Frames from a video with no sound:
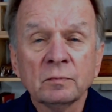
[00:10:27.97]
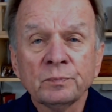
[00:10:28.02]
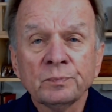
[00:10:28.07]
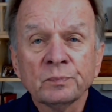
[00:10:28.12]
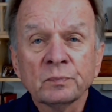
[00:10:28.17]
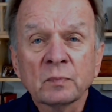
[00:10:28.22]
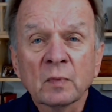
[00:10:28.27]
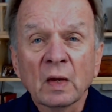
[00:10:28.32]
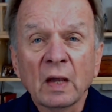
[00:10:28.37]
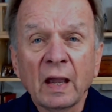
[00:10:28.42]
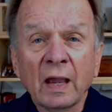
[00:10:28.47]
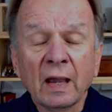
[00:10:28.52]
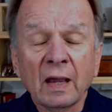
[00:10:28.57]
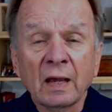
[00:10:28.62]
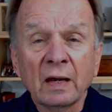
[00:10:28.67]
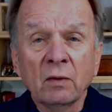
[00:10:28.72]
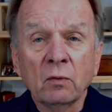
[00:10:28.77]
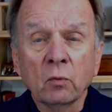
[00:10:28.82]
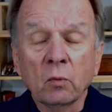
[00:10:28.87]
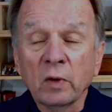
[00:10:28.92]
and
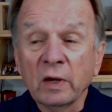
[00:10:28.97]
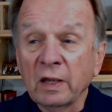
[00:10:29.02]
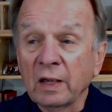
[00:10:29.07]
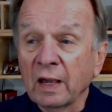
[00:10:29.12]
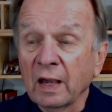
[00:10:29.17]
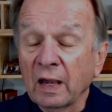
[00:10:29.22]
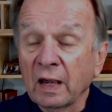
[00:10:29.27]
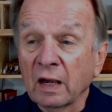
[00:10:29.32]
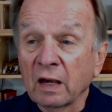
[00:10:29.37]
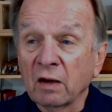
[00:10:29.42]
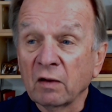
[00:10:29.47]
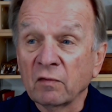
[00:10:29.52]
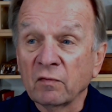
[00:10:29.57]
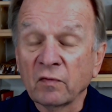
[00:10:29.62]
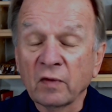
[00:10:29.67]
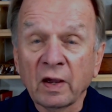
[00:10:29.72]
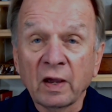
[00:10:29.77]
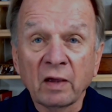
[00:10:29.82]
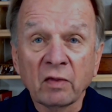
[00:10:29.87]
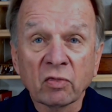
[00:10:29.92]
we have
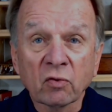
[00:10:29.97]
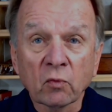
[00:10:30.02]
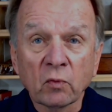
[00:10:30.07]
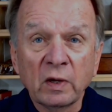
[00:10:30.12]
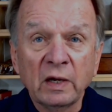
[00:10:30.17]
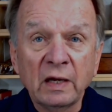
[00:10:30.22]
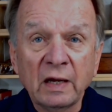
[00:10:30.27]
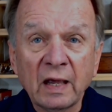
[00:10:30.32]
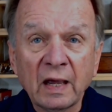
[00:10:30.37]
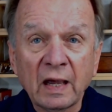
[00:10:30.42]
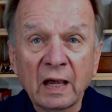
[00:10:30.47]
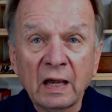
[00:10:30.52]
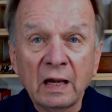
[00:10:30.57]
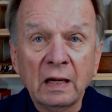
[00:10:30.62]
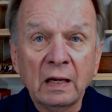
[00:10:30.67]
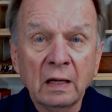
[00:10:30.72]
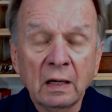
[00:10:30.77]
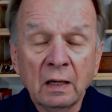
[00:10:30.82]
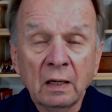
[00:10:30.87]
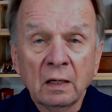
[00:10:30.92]
a three-day
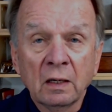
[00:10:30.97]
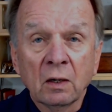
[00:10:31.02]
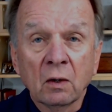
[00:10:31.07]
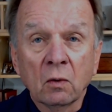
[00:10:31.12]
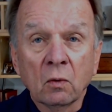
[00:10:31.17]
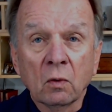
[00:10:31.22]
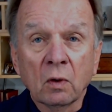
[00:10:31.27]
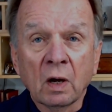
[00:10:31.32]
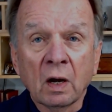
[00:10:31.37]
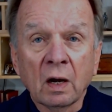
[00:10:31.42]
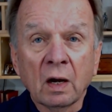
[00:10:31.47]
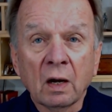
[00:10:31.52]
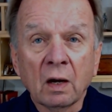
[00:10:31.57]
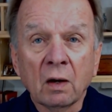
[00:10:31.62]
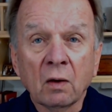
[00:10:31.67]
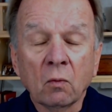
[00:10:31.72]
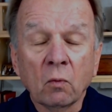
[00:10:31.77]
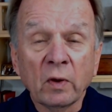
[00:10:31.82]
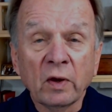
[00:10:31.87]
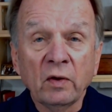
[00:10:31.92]
uh,
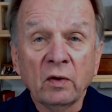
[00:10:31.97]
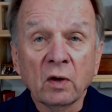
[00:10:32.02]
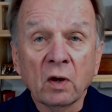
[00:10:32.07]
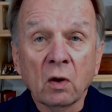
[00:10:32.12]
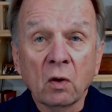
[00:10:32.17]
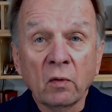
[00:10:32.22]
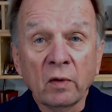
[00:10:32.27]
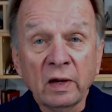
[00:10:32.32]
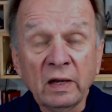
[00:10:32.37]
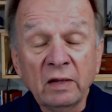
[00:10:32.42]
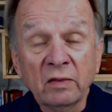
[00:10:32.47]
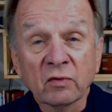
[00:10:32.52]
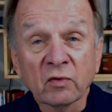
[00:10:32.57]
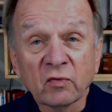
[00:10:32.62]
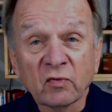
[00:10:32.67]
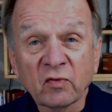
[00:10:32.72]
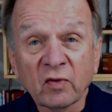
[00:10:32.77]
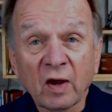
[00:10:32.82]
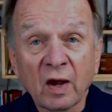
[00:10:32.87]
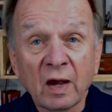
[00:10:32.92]
window either
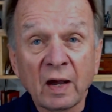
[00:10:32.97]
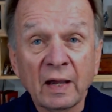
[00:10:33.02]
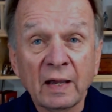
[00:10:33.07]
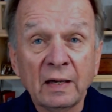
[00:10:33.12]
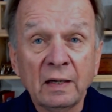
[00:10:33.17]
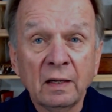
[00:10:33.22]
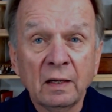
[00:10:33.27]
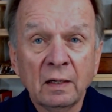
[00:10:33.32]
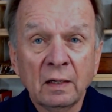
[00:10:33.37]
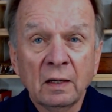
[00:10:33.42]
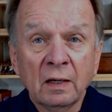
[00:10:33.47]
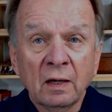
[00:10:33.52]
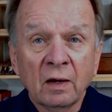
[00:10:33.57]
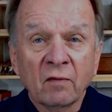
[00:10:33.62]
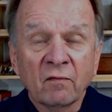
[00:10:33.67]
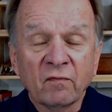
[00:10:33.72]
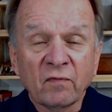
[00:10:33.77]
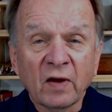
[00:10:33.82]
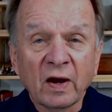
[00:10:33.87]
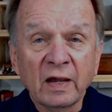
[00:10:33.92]
side.
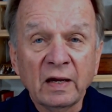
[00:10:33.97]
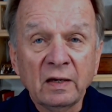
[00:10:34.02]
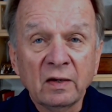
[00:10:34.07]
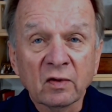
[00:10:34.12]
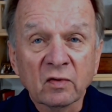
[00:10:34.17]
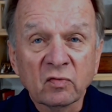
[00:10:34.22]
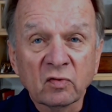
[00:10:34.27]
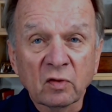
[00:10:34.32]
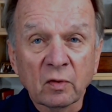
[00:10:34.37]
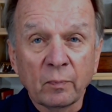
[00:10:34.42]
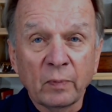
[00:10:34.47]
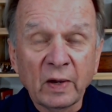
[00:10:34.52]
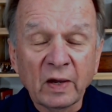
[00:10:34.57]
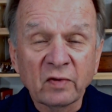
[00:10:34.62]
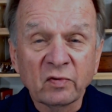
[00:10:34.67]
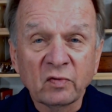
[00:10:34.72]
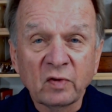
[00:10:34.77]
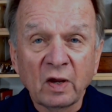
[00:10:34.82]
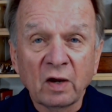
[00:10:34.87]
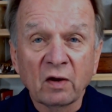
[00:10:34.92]
Find us the best
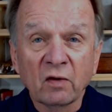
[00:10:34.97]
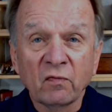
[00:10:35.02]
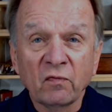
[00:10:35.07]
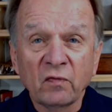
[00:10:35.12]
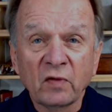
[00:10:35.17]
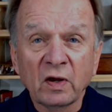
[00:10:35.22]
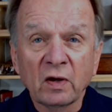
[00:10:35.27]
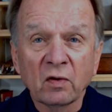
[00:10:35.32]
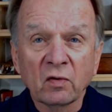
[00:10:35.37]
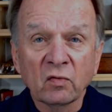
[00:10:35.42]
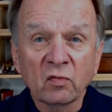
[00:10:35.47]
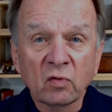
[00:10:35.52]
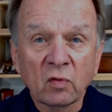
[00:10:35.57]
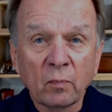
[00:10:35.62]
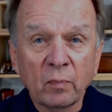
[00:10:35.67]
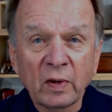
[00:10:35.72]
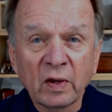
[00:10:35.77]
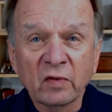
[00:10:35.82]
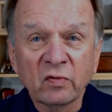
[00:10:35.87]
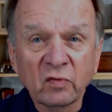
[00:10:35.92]
airfares, the
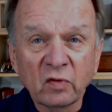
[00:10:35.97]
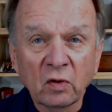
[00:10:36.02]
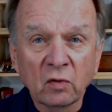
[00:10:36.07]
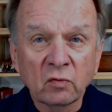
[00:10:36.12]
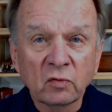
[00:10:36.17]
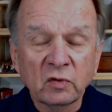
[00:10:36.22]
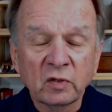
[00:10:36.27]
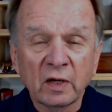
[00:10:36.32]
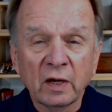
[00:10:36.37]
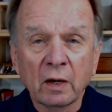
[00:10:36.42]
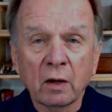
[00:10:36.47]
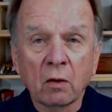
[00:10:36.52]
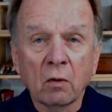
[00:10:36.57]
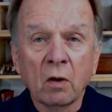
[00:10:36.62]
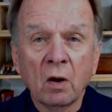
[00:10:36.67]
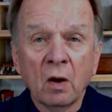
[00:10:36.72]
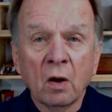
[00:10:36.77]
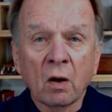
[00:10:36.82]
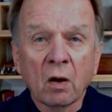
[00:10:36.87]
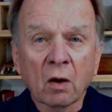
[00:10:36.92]
best hotel.
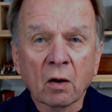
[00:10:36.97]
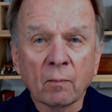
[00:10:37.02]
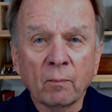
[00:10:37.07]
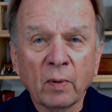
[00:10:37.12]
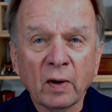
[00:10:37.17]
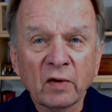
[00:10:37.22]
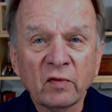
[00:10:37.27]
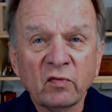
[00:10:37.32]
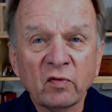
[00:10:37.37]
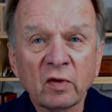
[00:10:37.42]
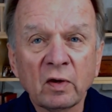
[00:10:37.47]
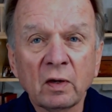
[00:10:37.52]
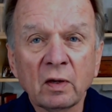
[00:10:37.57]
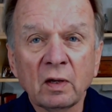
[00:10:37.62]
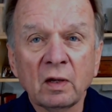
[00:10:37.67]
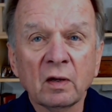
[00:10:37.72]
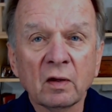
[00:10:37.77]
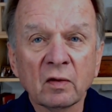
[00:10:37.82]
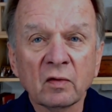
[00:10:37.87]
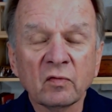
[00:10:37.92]
Our budget
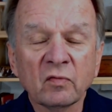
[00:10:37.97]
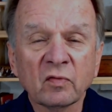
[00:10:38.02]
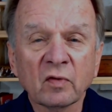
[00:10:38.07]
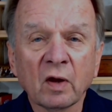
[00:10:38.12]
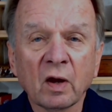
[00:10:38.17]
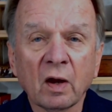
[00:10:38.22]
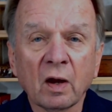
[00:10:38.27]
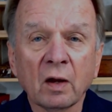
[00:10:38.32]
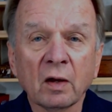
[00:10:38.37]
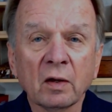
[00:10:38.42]
is uh,